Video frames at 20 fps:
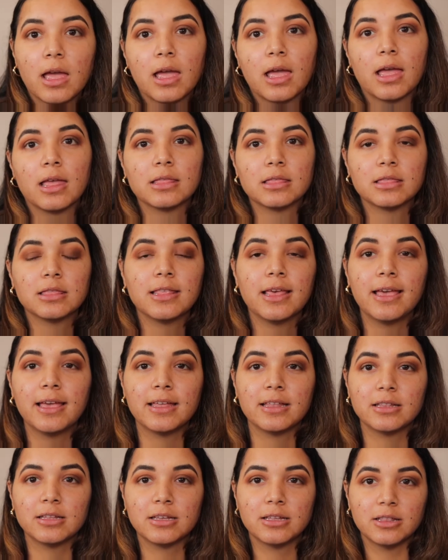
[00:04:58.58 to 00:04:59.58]
And
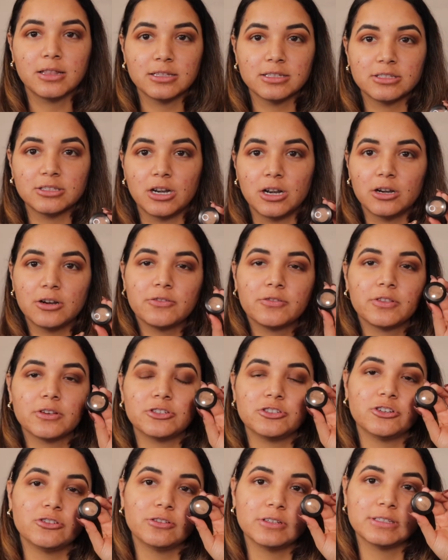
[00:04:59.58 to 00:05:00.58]
then the star of the
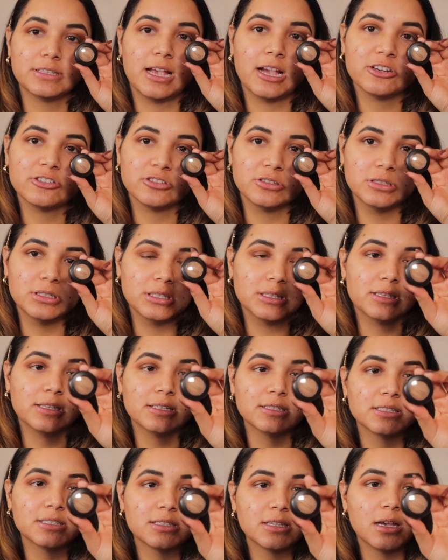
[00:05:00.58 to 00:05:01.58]
show is actually
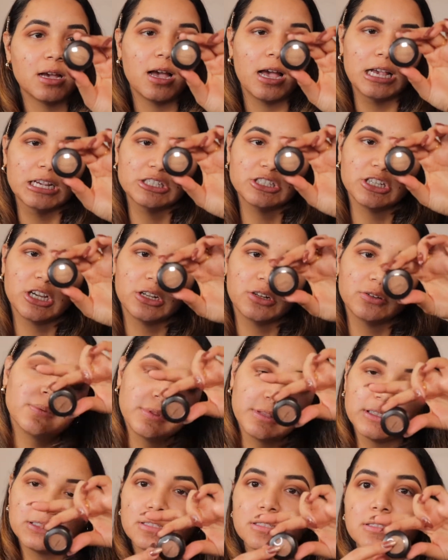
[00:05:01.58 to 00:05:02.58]
this eyeshadow.
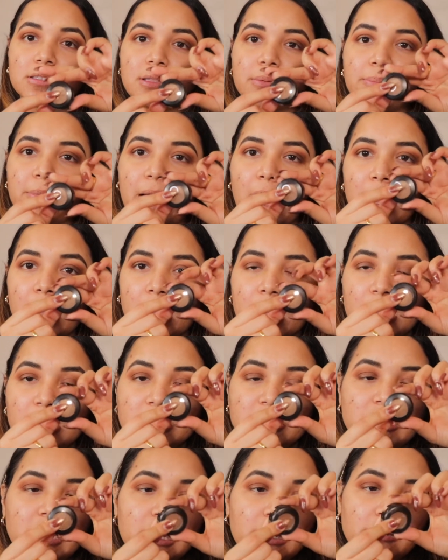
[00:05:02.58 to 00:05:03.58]
This is the MAC
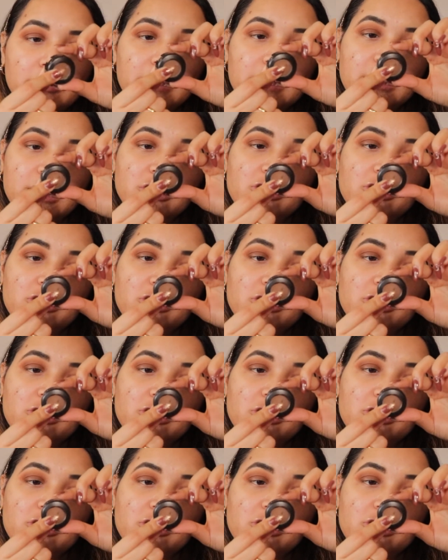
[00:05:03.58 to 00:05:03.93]
eyeshadow in the